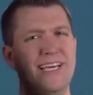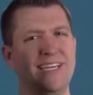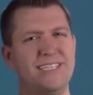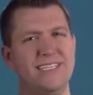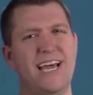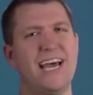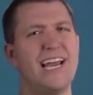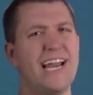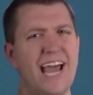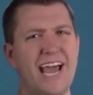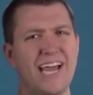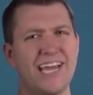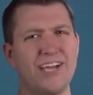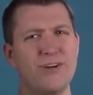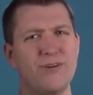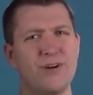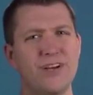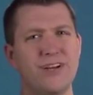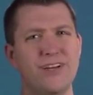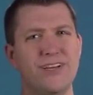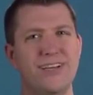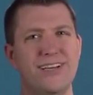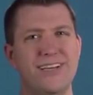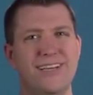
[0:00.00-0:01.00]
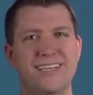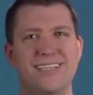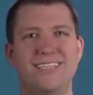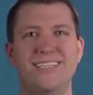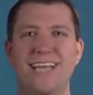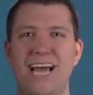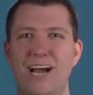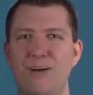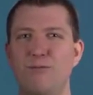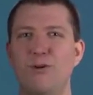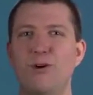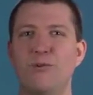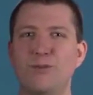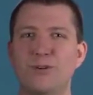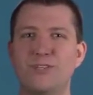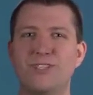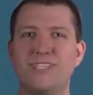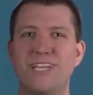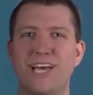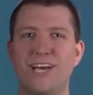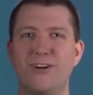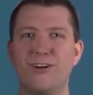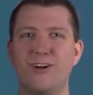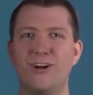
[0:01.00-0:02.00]
is that accurate? Is that what
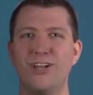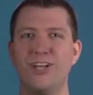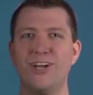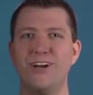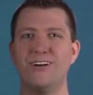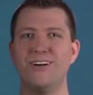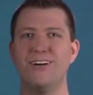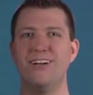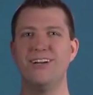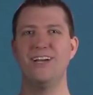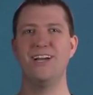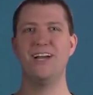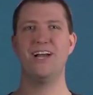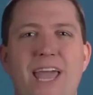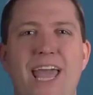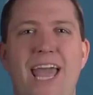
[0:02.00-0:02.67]
was said earlier?